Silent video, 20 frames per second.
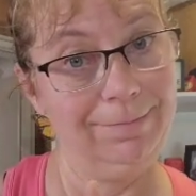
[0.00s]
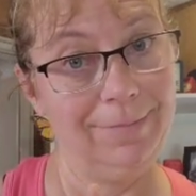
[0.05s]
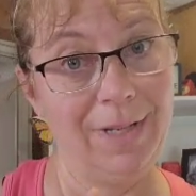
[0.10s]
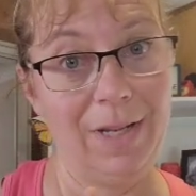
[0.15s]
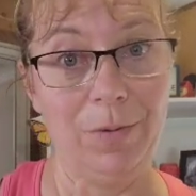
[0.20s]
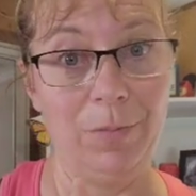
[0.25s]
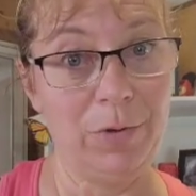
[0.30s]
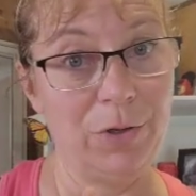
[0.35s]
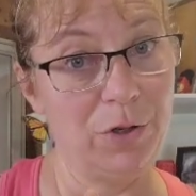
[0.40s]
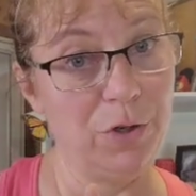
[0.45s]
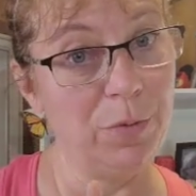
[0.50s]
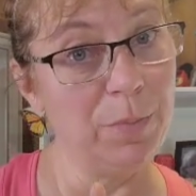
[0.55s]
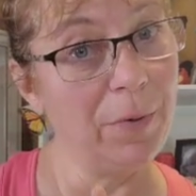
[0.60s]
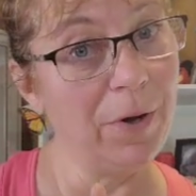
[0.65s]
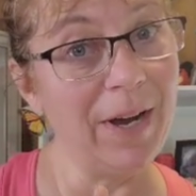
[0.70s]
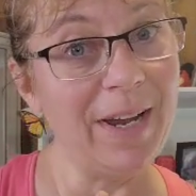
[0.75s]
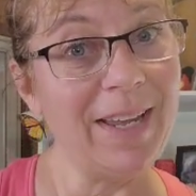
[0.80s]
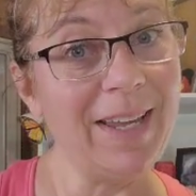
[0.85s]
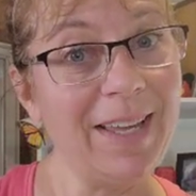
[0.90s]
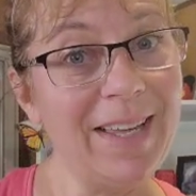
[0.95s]
and once you
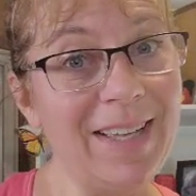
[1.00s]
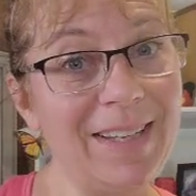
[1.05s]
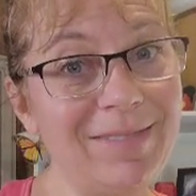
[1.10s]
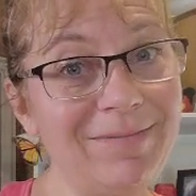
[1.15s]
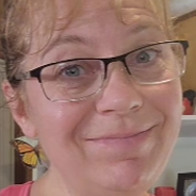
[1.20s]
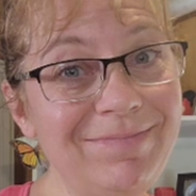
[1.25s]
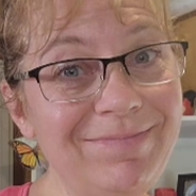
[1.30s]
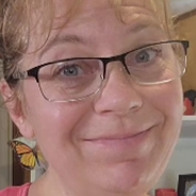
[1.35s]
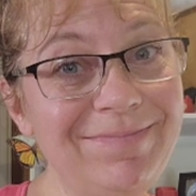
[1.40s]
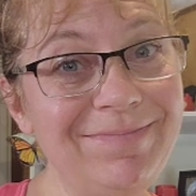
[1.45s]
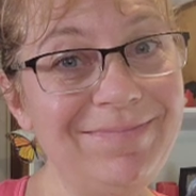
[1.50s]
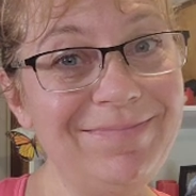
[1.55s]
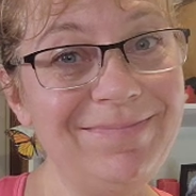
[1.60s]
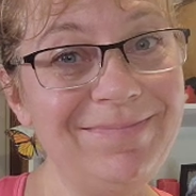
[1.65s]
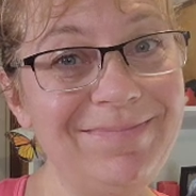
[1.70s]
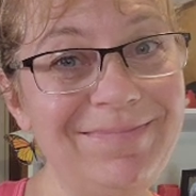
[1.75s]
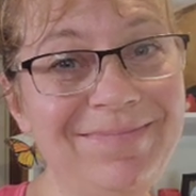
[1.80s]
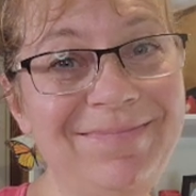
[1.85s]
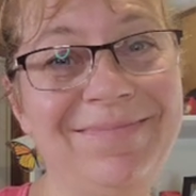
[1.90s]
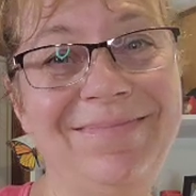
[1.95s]
break it,
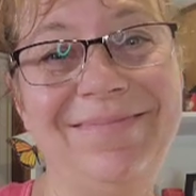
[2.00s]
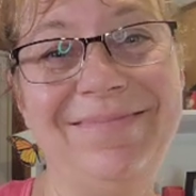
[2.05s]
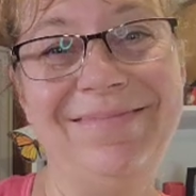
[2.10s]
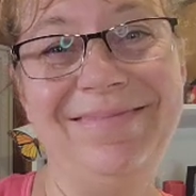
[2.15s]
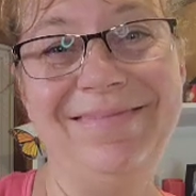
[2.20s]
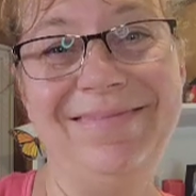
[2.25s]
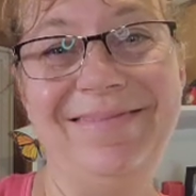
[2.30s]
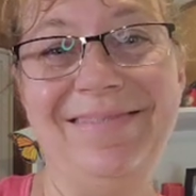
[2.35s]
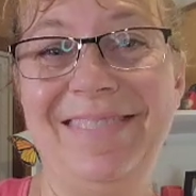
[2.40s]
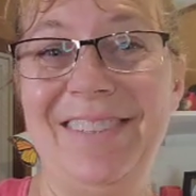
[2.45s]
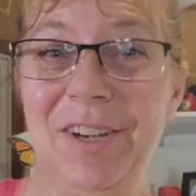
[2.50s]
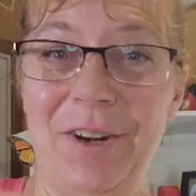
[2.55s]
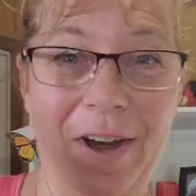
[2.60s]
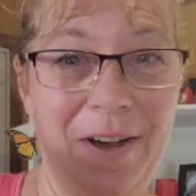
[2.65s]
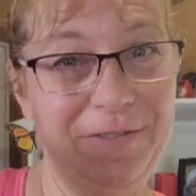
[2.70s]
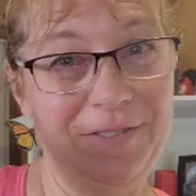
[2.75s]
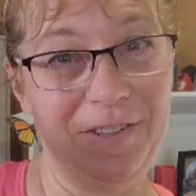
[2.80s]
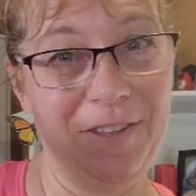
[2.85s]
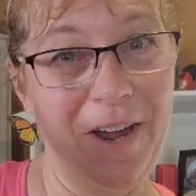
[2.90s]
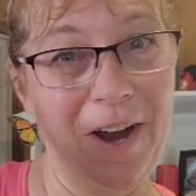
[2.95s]
you're
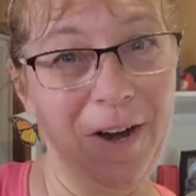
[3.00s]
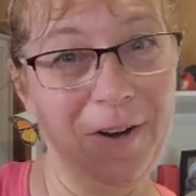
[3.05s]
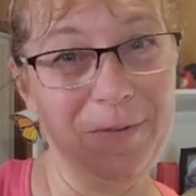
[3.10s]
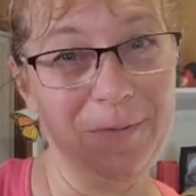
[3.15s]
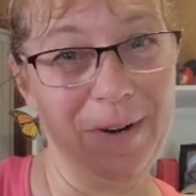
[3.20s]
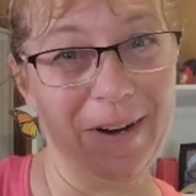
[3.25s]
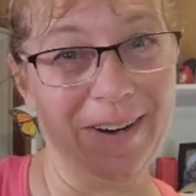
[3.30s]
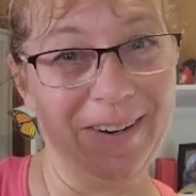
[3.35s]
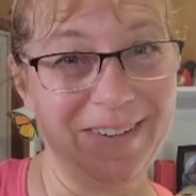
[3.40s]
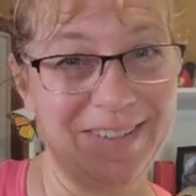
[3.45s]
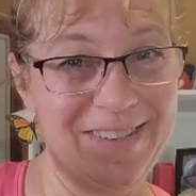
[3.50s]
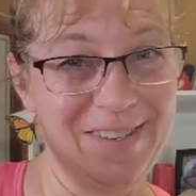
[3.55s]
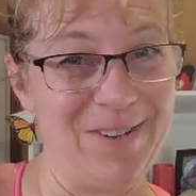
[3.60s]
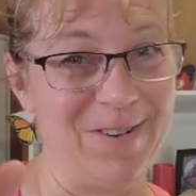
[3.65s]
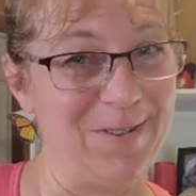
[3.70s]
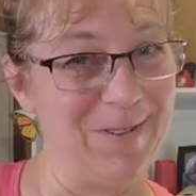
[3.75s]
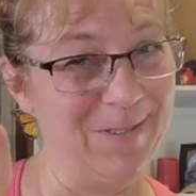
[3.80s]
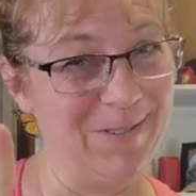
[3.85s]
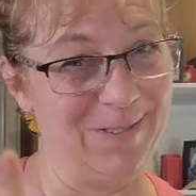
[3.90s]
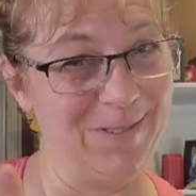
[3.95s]
off to the hardware,
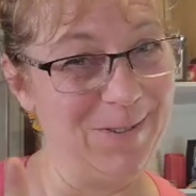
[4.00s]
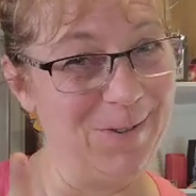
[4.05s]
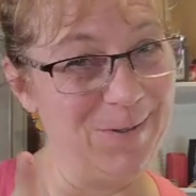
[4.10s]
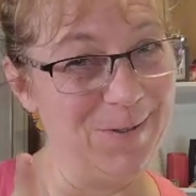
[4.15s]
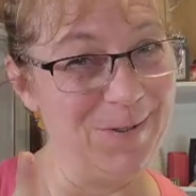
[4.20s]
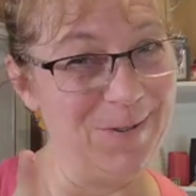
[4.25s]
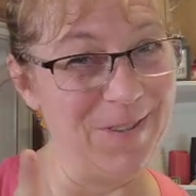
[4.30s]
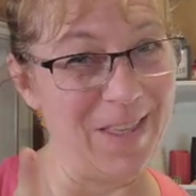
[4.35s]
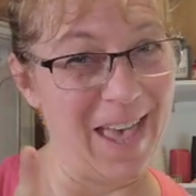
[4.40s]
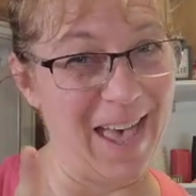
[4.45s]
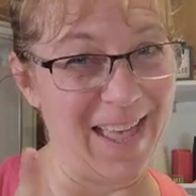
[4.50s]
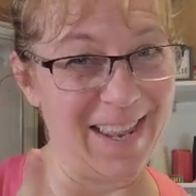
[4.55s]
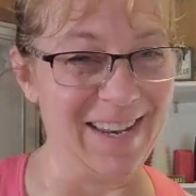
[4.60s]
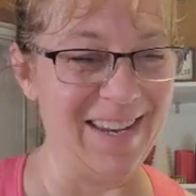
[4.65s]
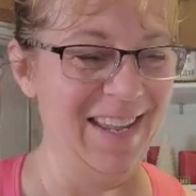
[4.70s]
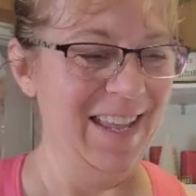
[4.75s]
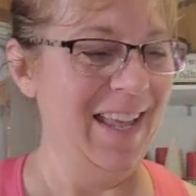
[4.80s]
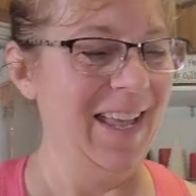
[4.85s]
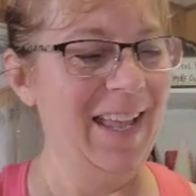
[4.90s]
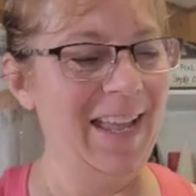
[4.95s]
so don't do that.
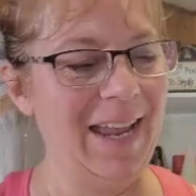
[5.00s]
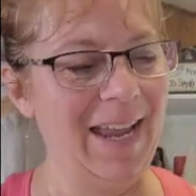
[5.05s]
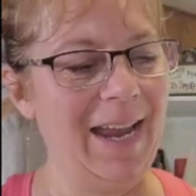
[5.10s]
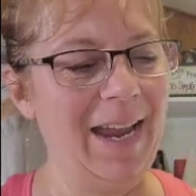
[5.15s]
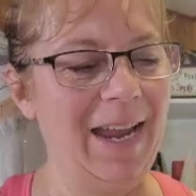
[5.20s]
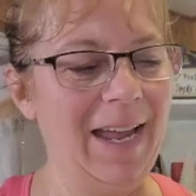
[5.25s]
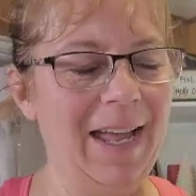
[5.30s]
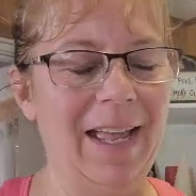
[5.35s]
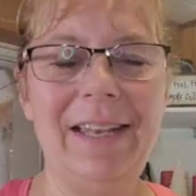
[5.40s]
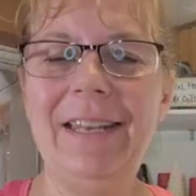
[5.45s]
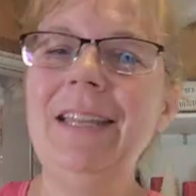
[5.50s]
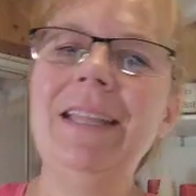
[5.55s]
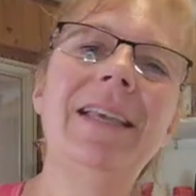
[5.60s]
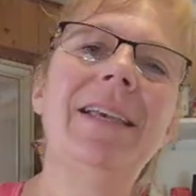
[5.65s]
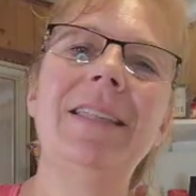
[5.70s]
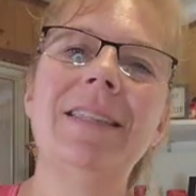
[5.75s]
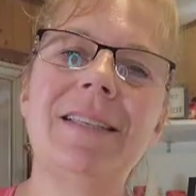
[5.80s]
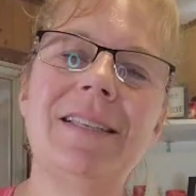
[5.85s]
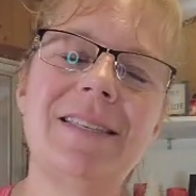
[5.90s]
And the